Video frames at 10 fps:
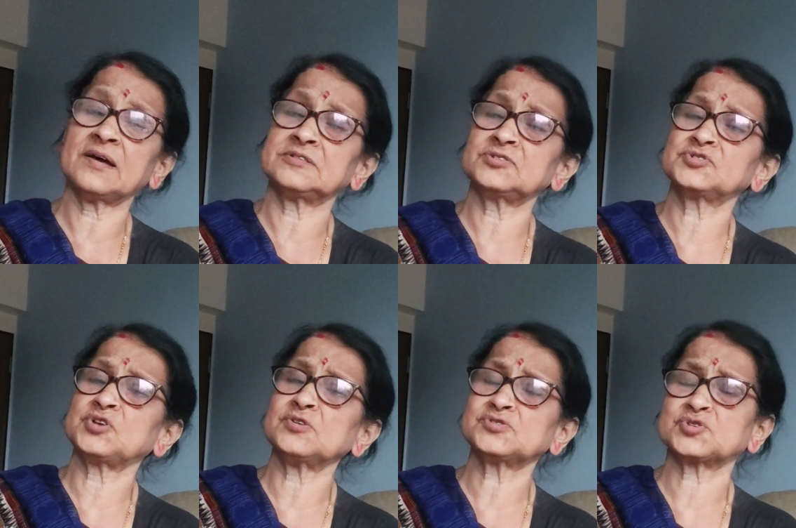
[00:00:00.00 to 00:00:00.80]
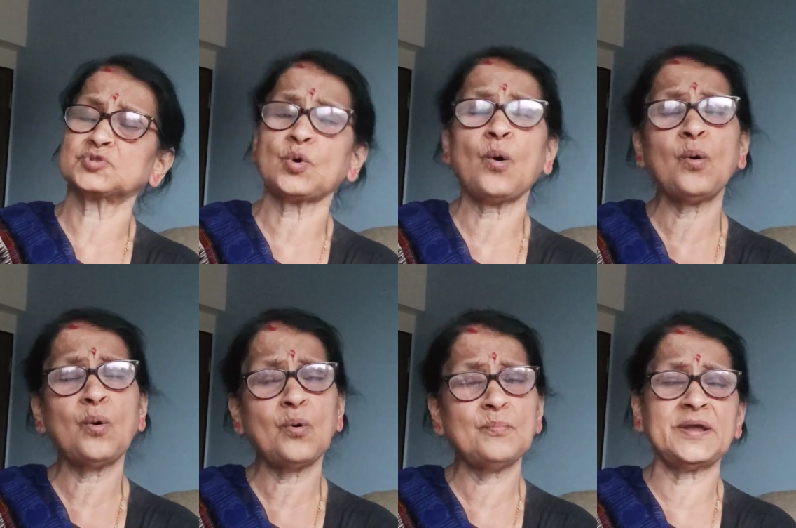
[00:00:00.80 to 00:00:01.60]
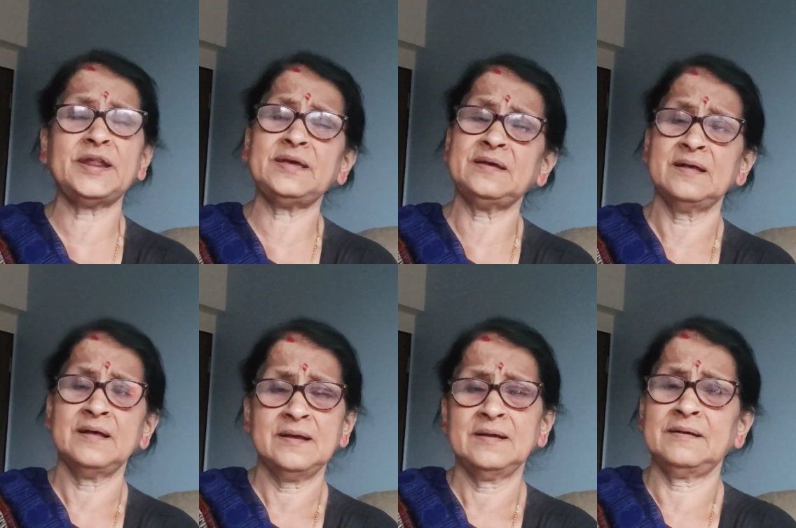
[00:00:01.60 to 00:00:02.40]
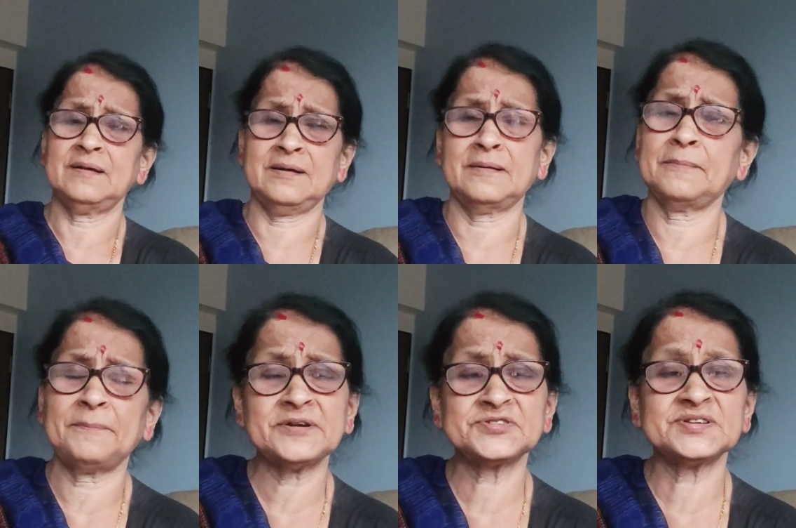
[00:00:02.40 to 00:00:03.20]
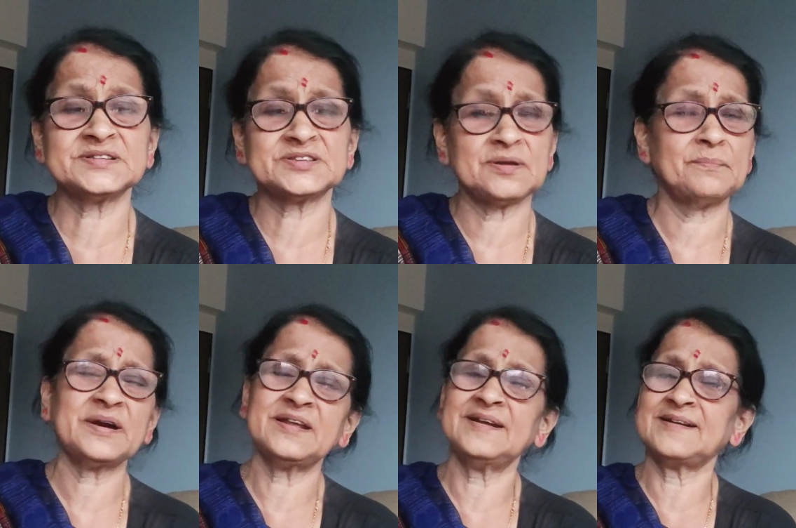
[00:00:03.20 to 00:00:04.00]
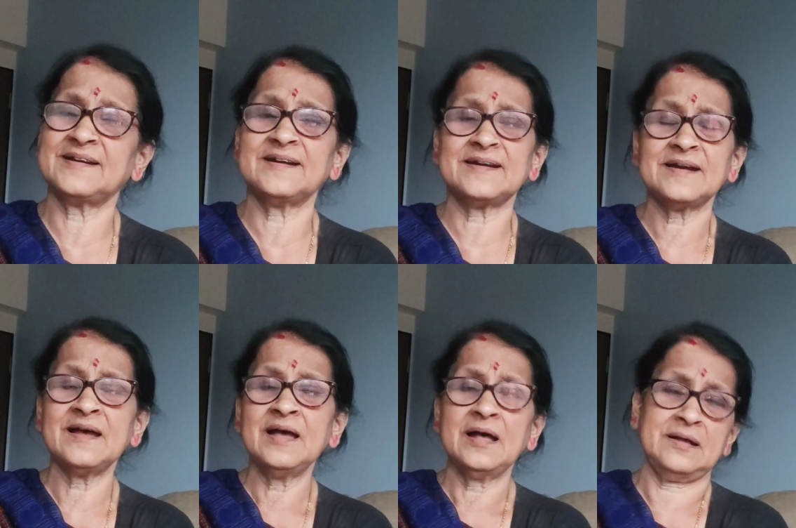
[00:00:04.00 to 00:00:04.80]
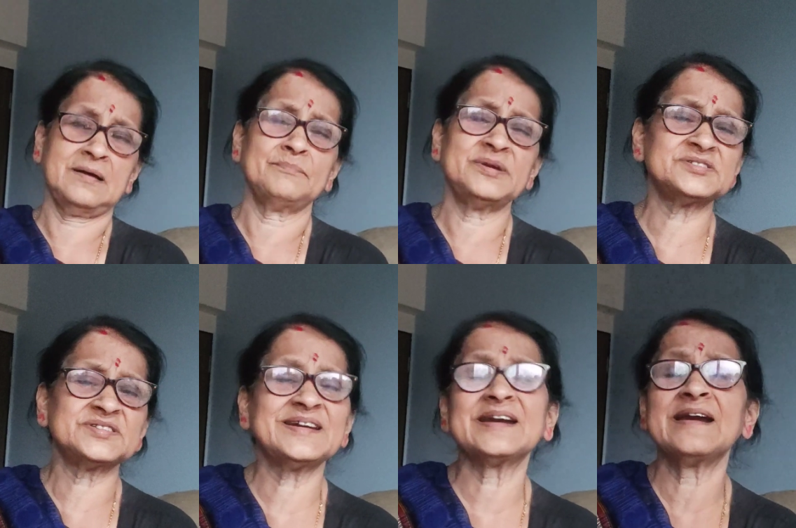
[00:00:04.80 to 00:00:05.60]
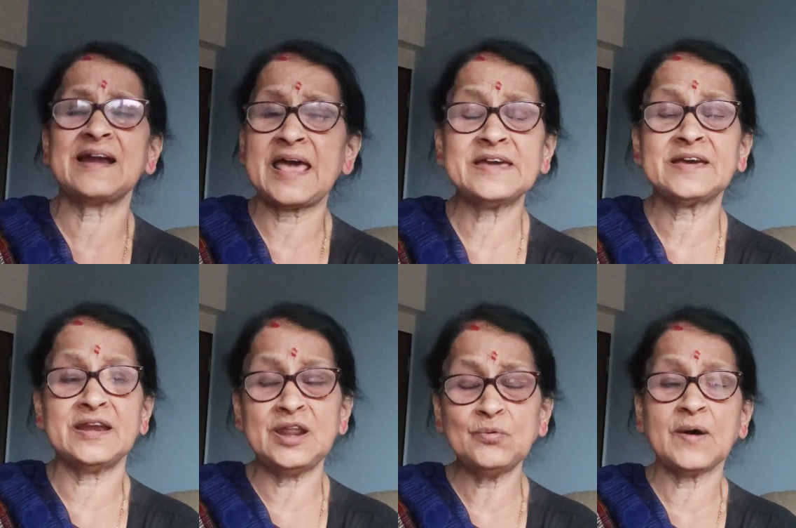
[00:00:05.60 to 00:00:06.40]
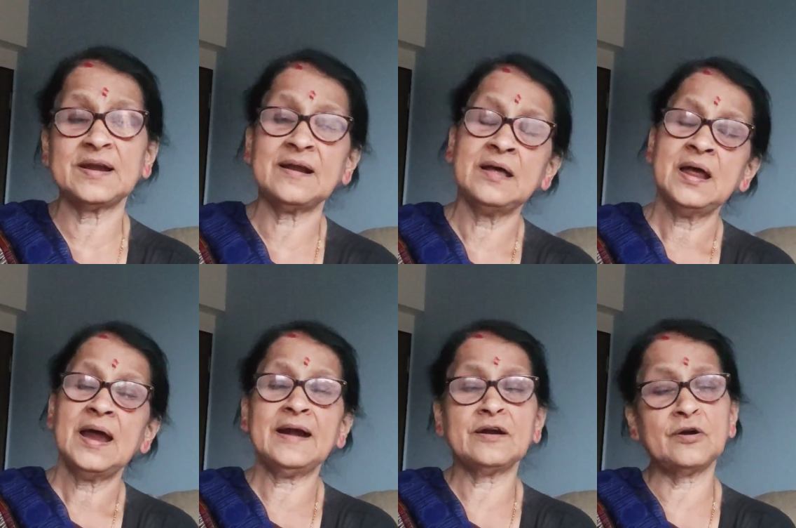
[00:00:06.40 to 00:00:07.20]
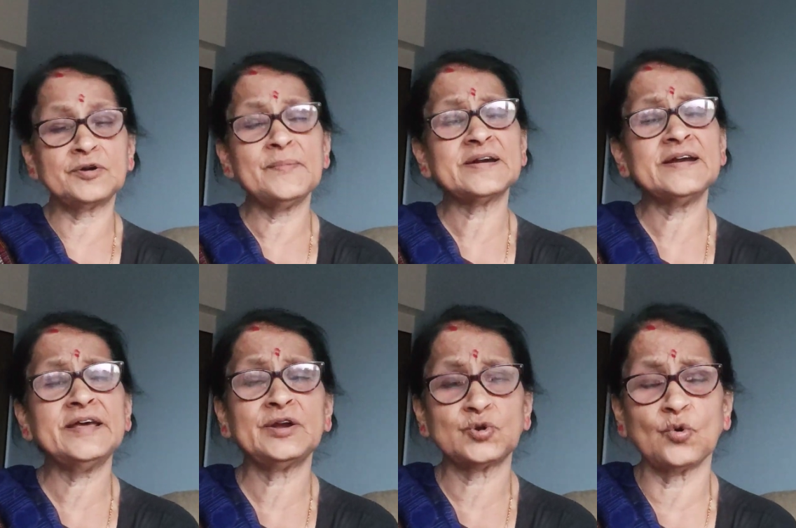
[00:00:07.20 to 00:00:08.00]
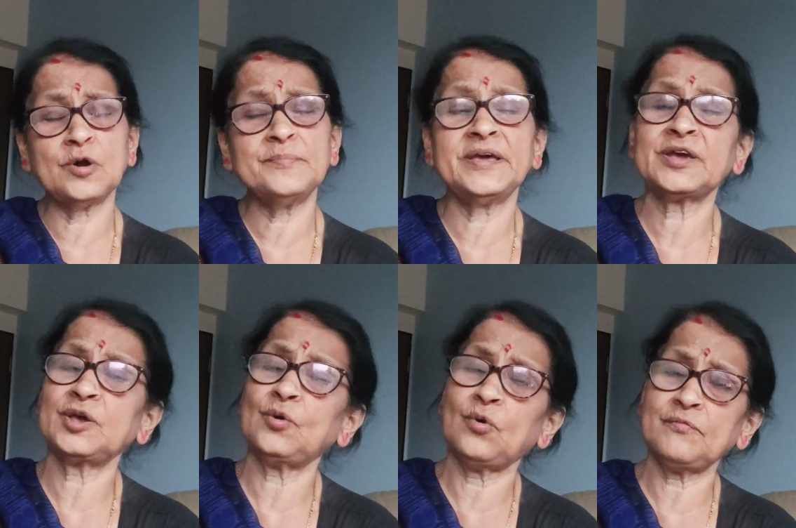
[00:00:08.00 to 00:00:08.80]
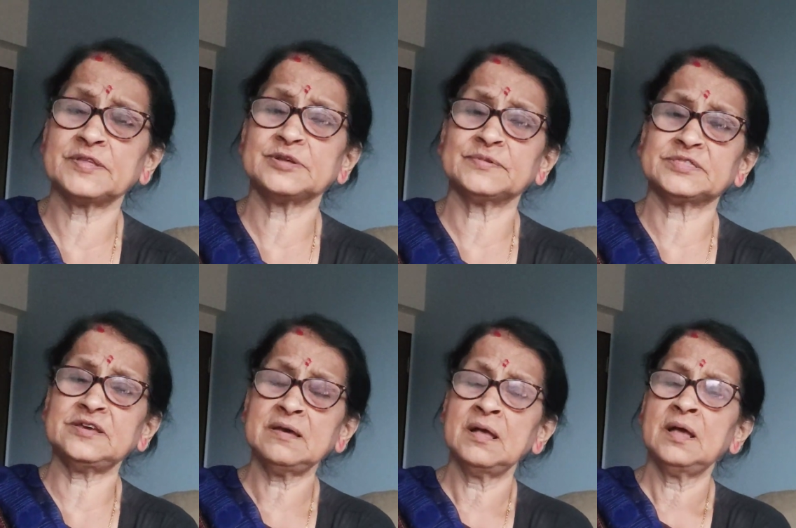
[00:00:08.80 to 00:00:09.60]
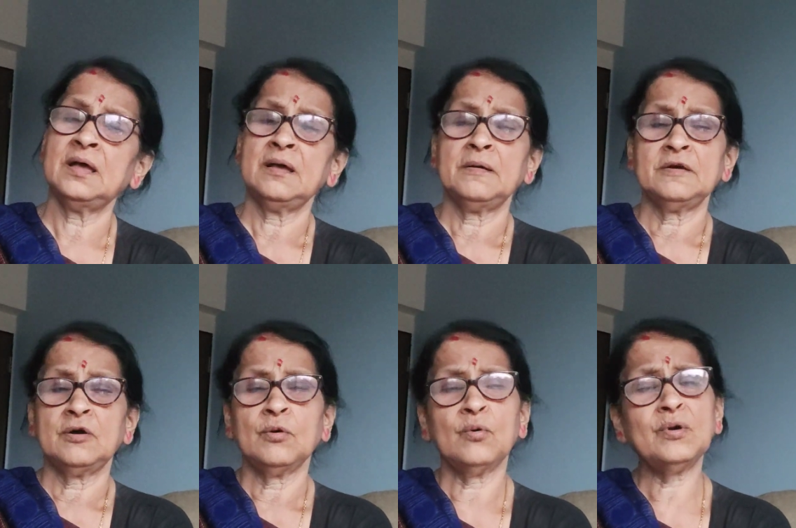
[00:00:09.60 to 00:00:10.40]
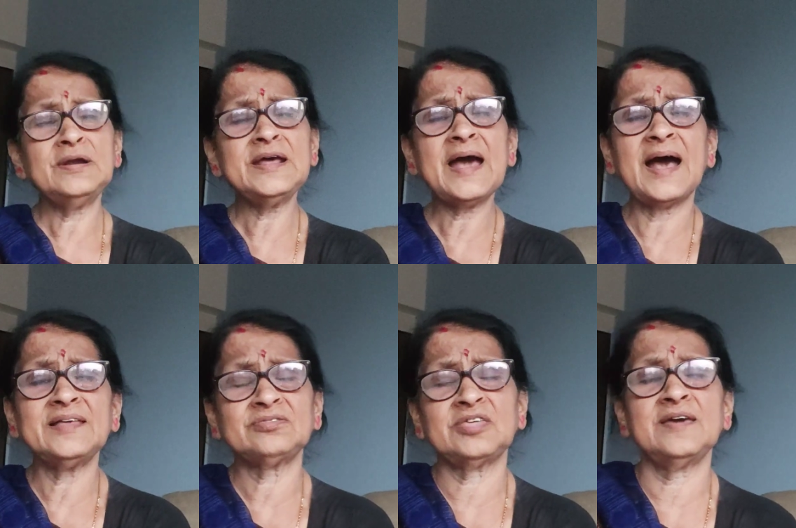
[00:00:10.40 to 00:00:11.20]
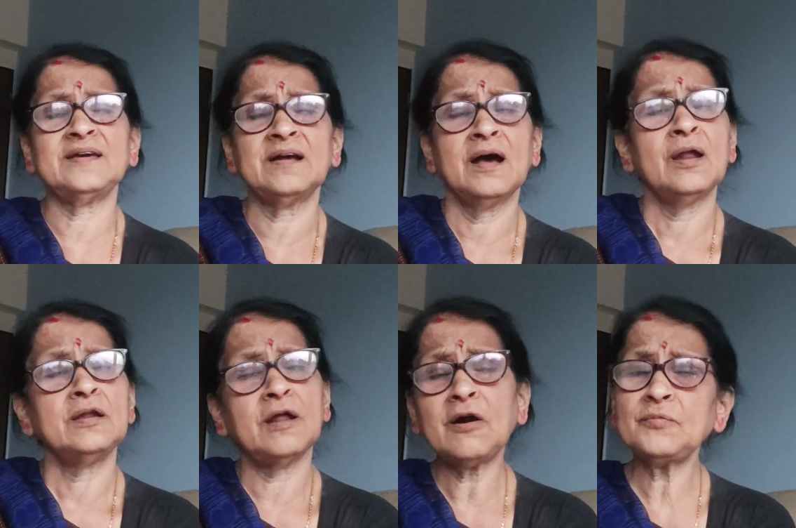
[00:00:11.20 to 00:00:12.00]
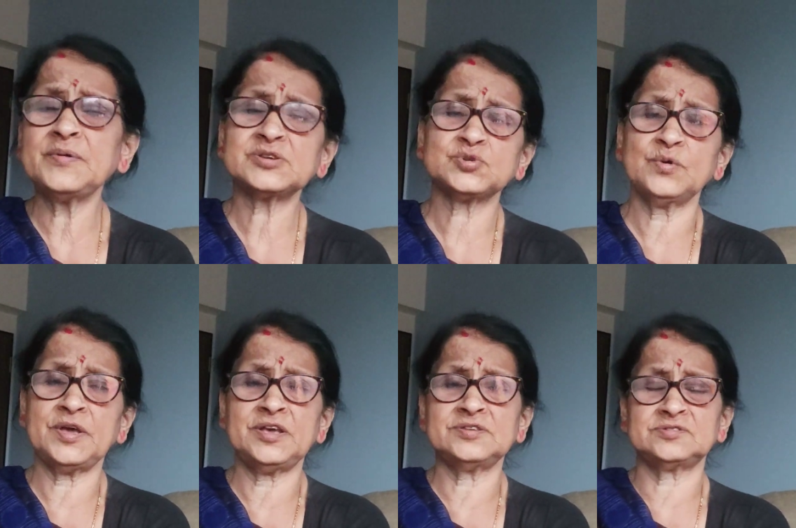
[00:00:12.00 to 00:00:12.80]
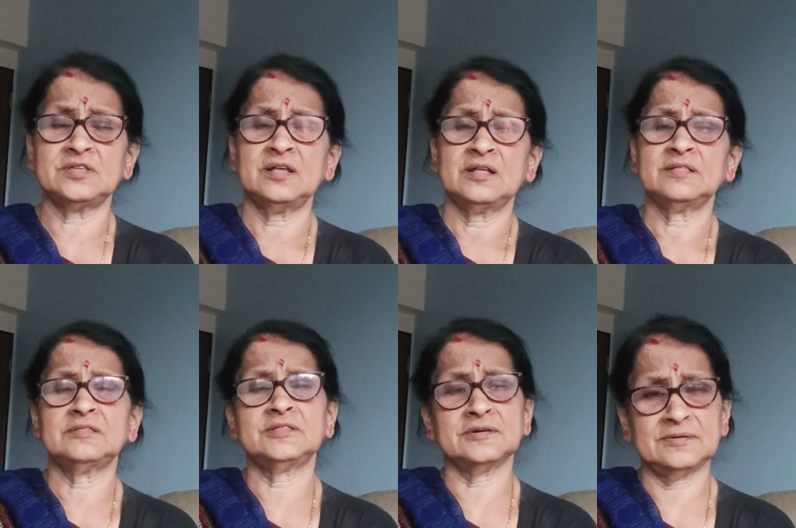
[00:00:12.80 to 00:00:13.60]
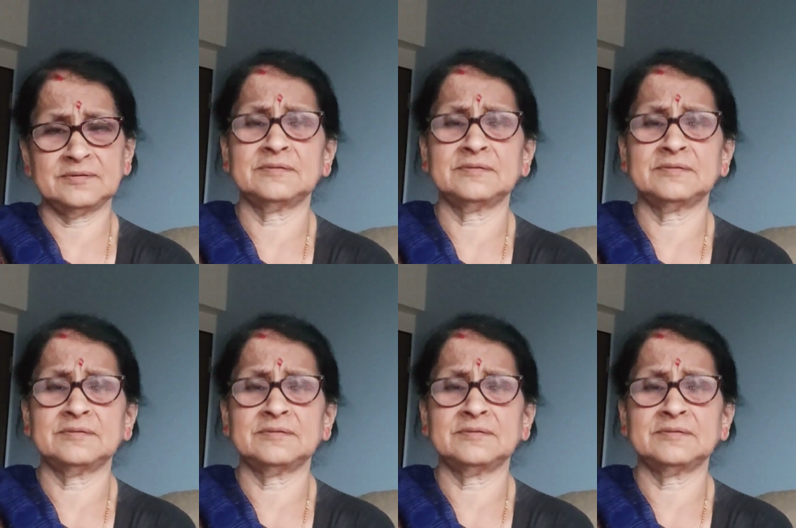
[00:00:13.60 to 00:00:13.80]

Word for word: father searched so many uh, persons, but he didn't, uh, means he didn't like anyone. And ultimately he told me, Ki, oh Vedavati, only I think Lord Vishnu is the,